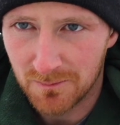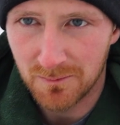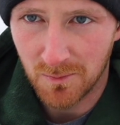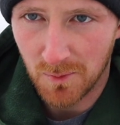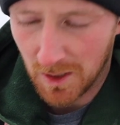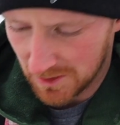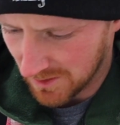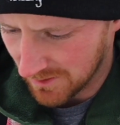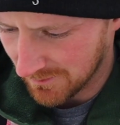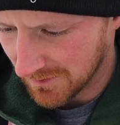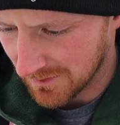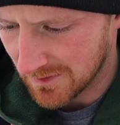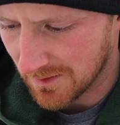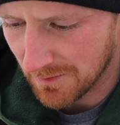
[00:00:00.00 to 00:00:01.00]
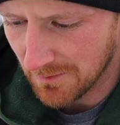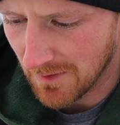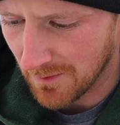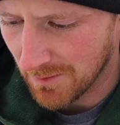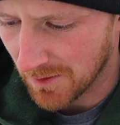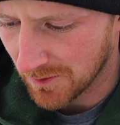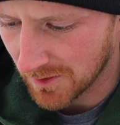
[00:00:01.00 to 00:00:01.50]
Watching the tip of my
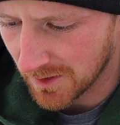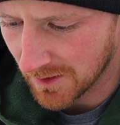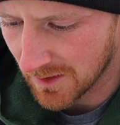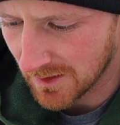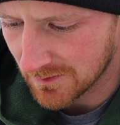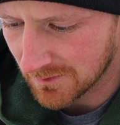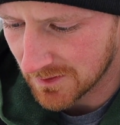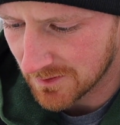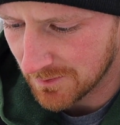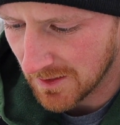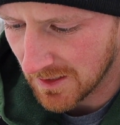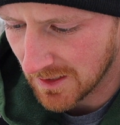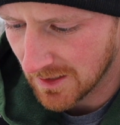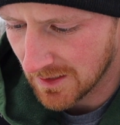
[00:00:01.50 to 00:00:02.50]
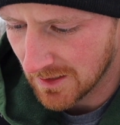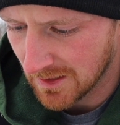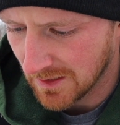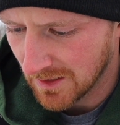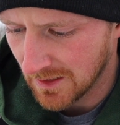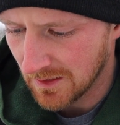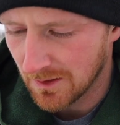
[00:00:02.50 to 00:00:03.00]
pole here as we speak.
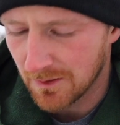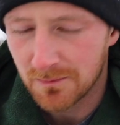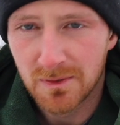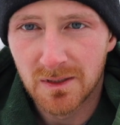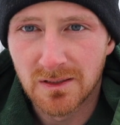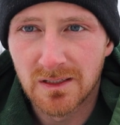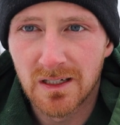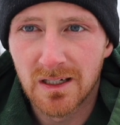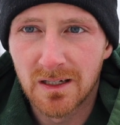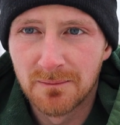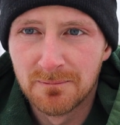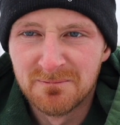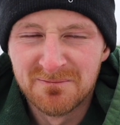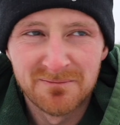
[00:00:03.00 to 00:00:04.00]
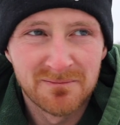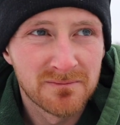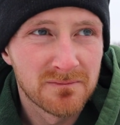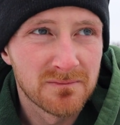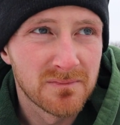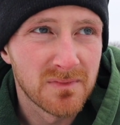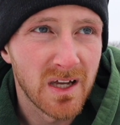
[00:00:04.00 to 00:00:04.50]
But
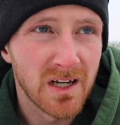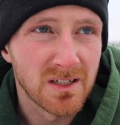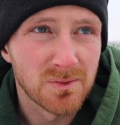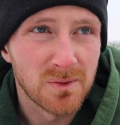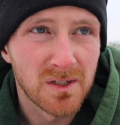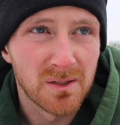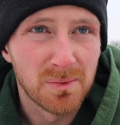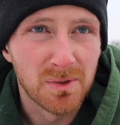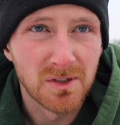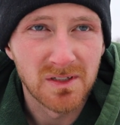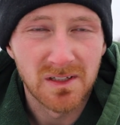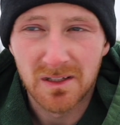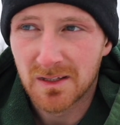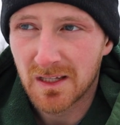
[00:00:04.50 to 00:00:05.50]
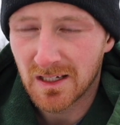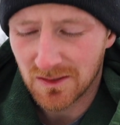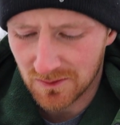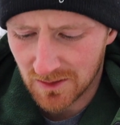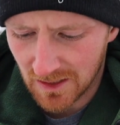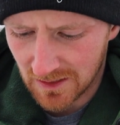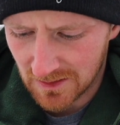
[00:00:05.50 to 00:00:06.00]
I just wanted to personally thank you
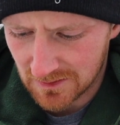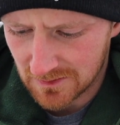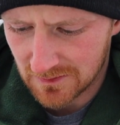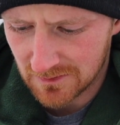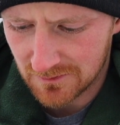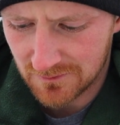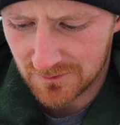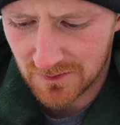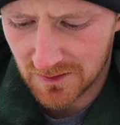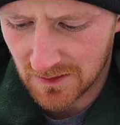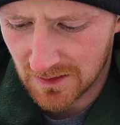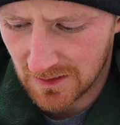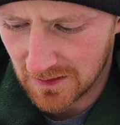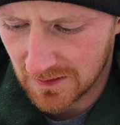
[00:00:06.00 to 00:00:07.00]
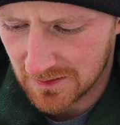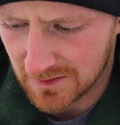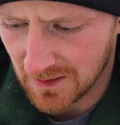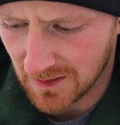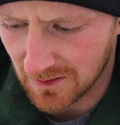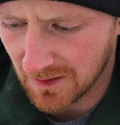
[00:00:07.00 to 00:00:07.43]
guys for sticking